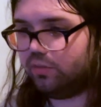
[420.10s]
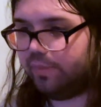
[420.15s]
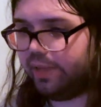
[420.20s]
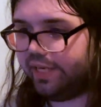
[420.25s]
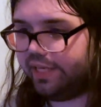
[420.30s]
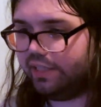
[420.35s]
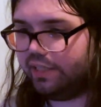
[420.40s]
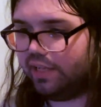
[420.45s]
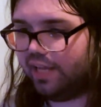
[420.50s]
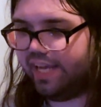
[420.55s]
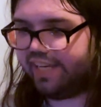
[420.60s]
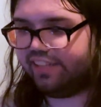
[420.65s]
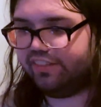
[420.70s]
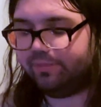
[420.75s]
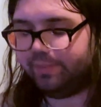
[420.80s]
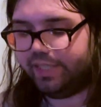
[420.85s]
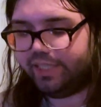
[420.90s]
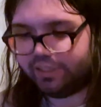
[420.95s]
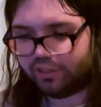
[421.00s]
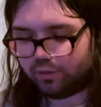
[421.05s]
and lack of
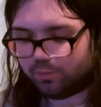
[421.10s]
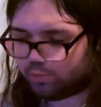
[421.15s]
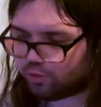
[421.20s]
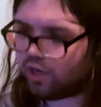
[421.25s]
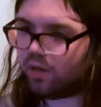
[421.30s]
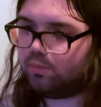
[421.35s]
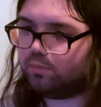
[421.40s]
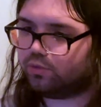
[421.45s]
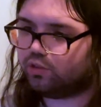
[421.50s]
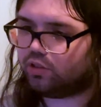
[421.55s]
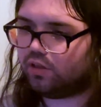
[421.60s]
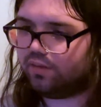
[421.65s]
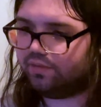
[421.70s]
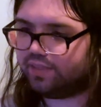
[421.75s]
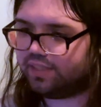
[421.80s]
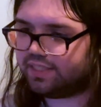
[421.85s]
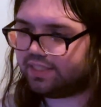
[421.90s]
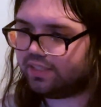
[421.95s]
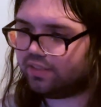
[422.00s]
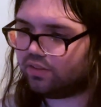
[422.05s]
basic
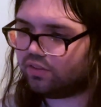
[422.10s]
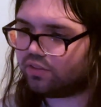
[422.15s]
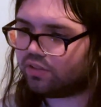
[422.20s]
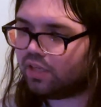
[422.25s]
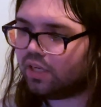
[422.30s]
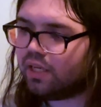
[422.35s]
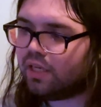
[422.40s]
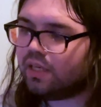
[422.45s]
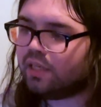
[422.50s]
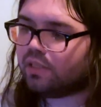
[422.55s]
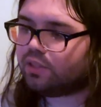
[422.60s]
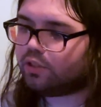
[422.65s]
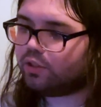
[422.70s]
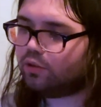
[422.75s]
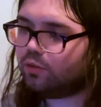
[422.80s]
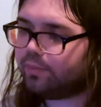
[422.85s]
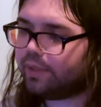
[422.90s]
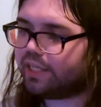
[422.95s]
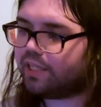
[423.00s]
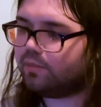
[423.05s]
problem-solving skills
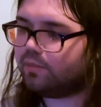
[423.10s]
to make him